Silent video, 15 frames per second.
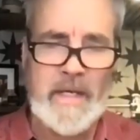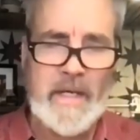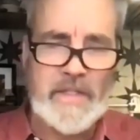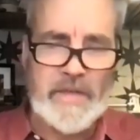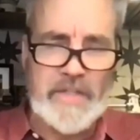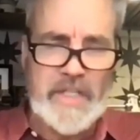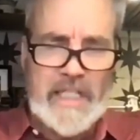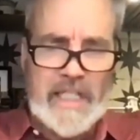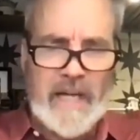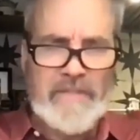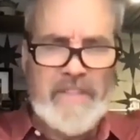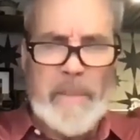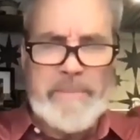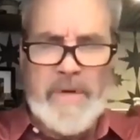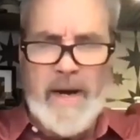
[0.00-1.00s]
So just
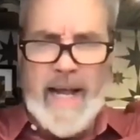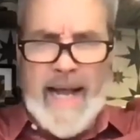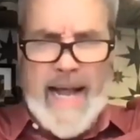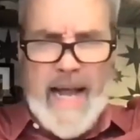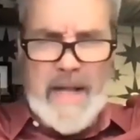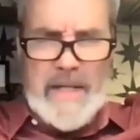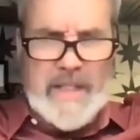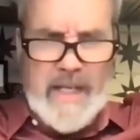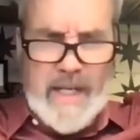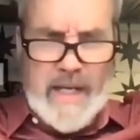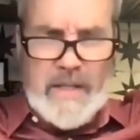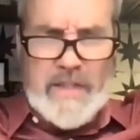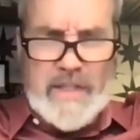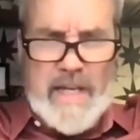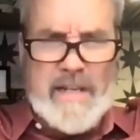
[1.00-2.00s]
lift up your hands
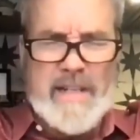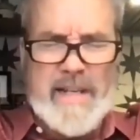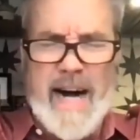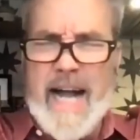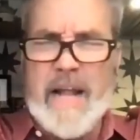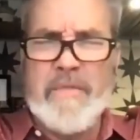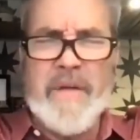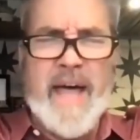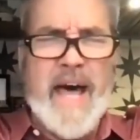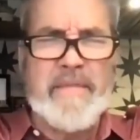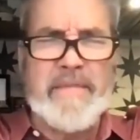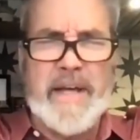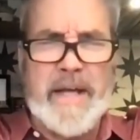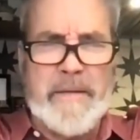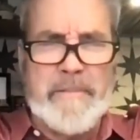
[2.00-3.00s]
and say, God of
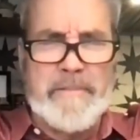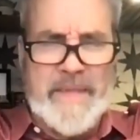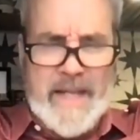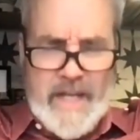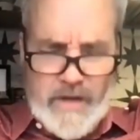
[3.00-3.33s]
heaven,